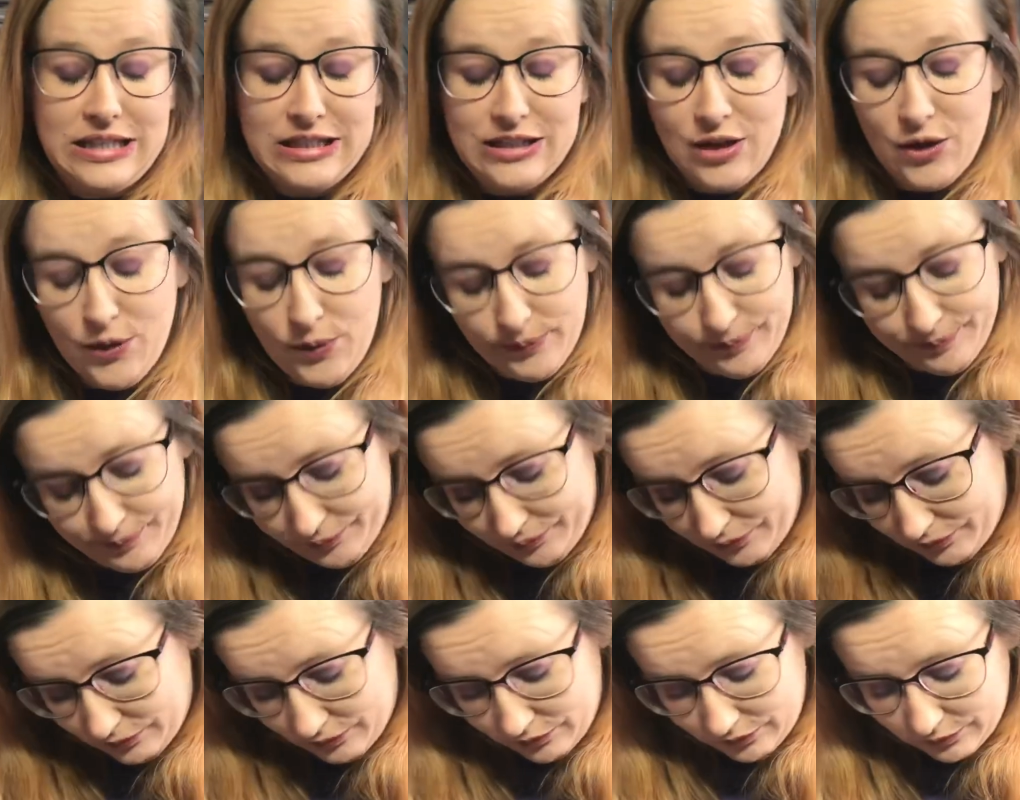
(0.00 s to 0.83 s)
So
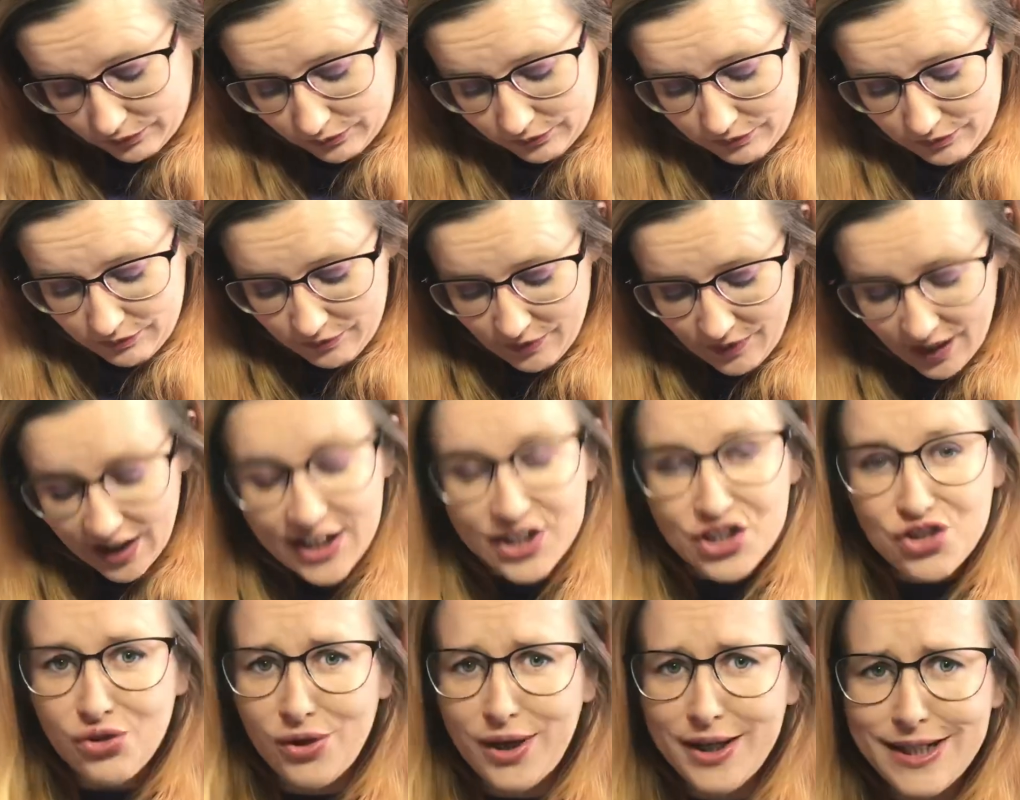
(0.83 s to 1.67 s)
it's
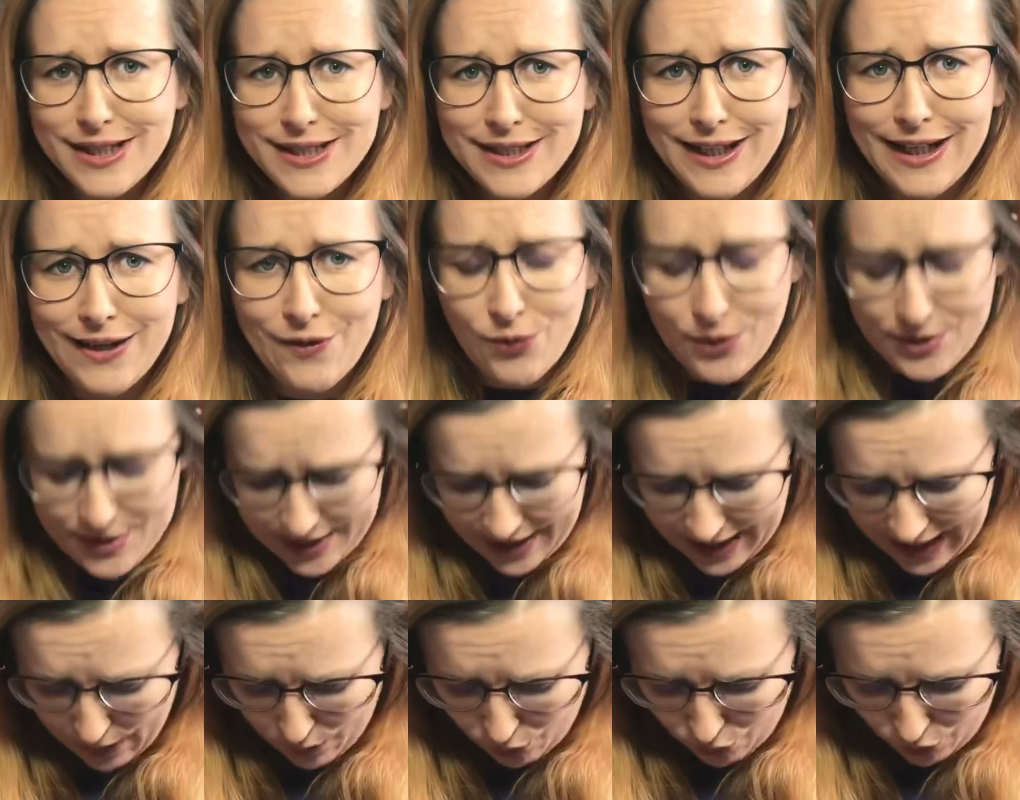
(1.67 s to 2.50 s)
great to see everyone's
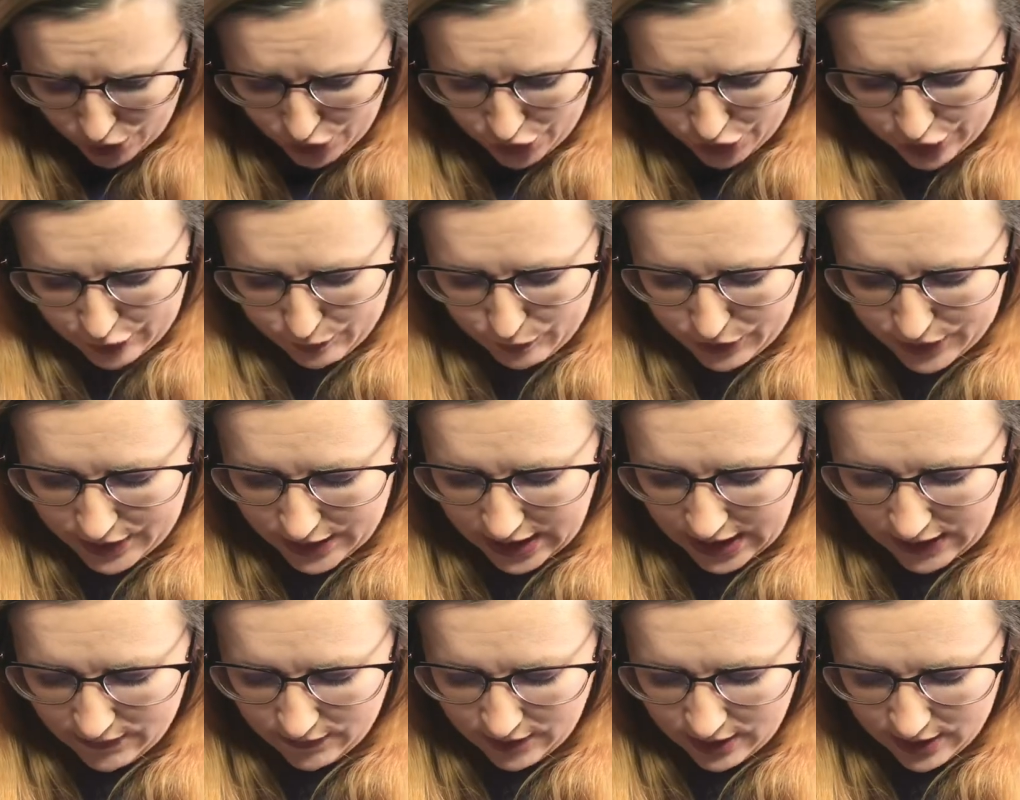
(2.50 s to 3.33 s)
collaborations put
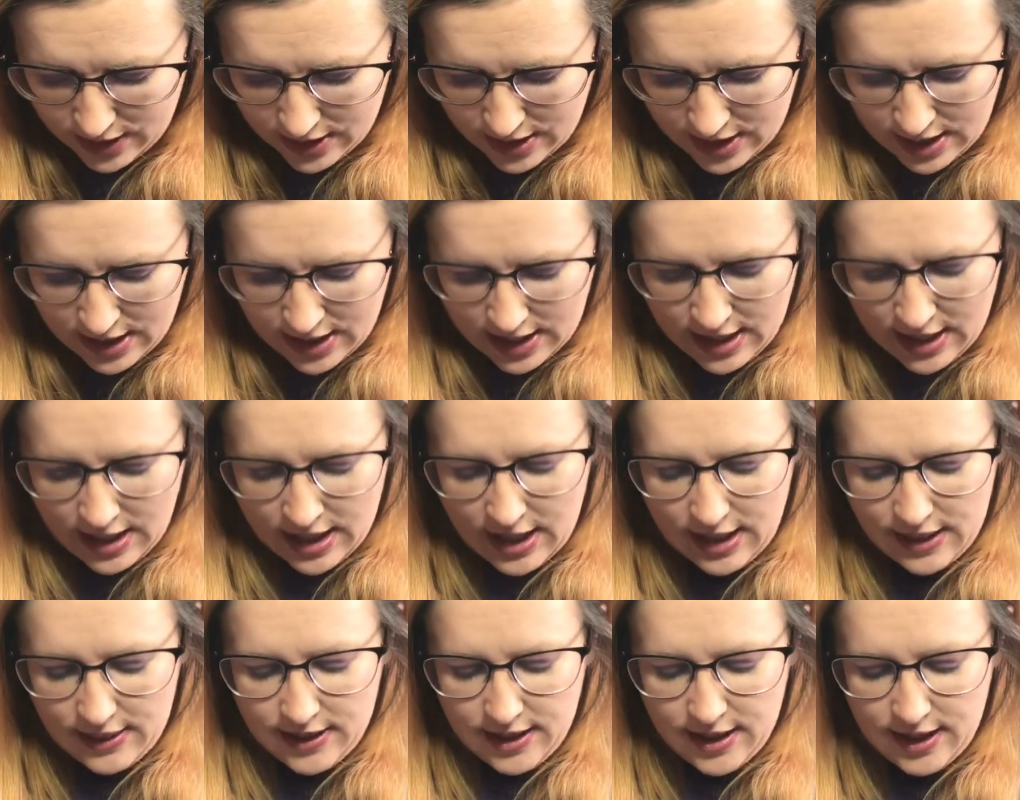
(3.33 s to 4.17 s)
together.
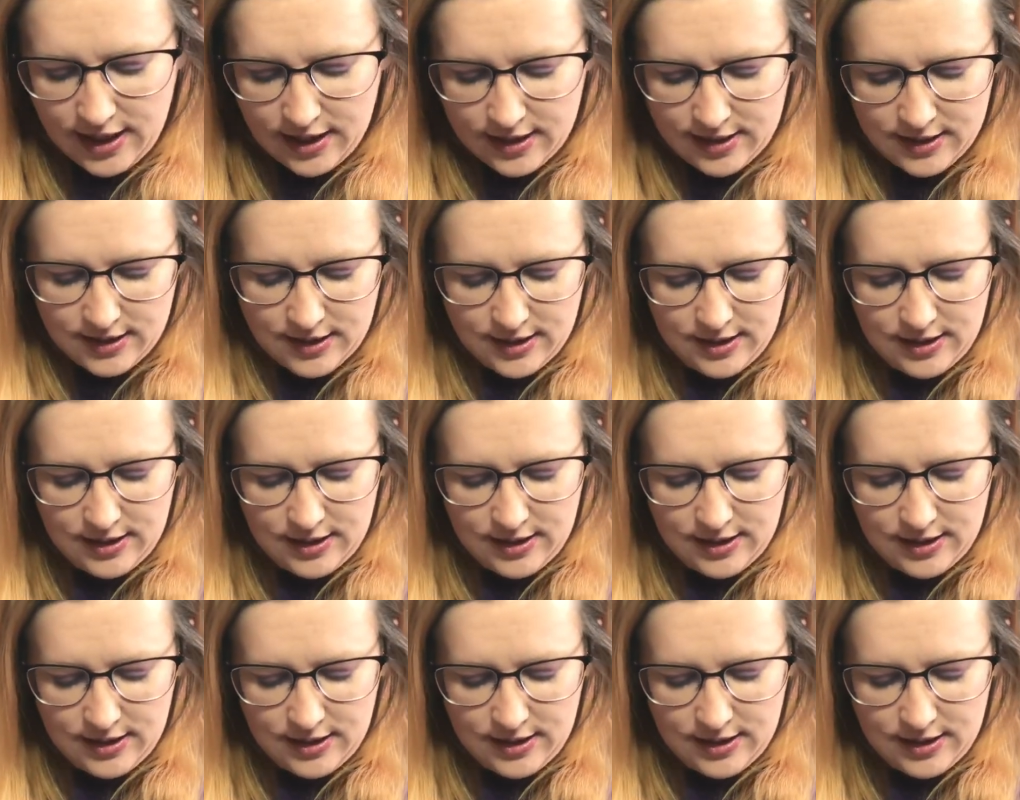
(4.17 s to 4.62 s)
And then